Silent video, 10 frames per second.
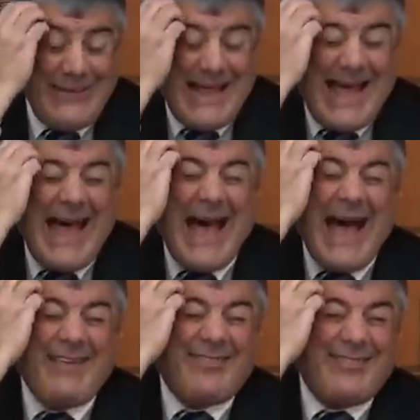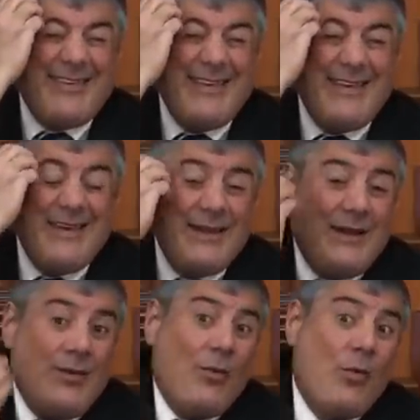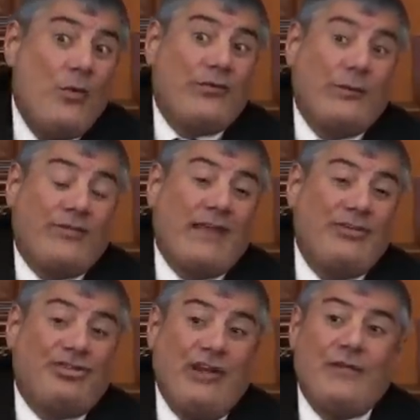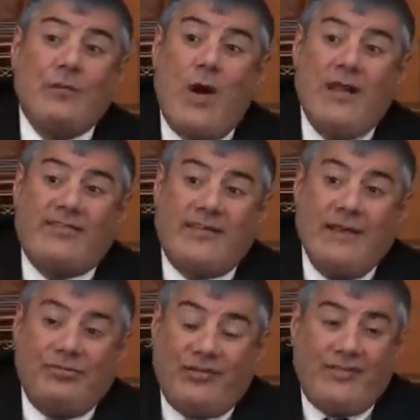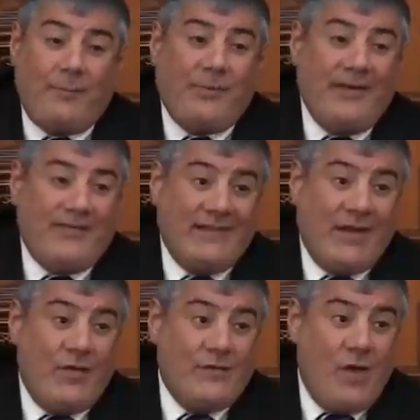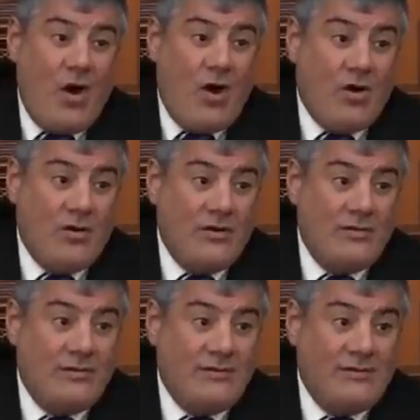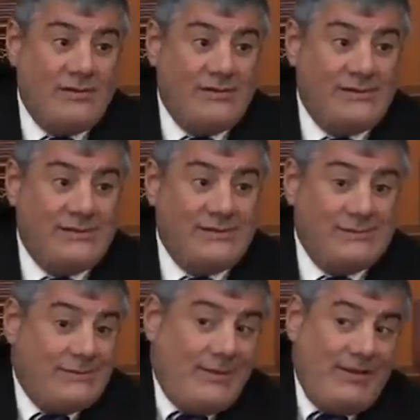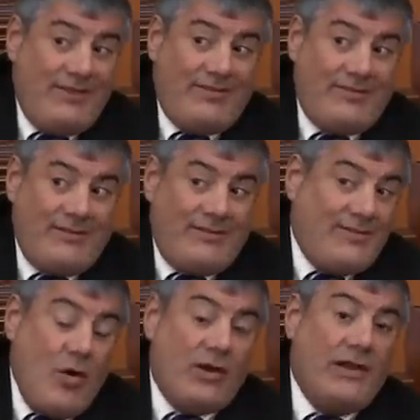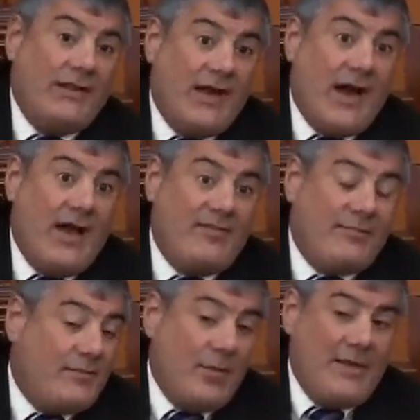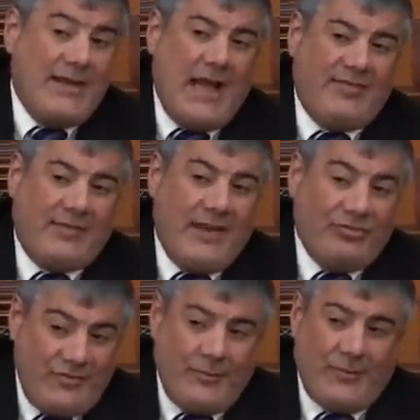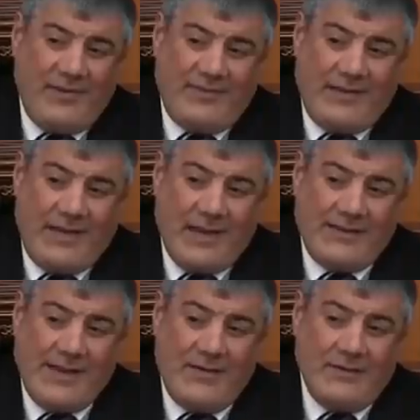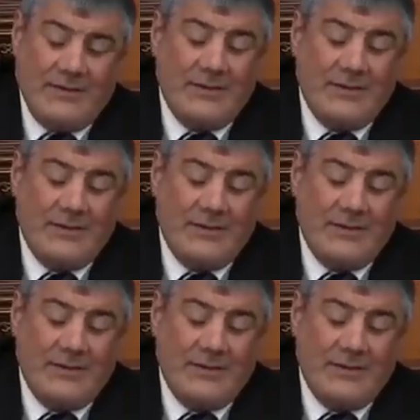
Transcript: Plus, who's to say she even wants him? She's a prisoner of war. Maybe he's, he's ugly in her eyes. Nobody asked her. She's a prisoner right now.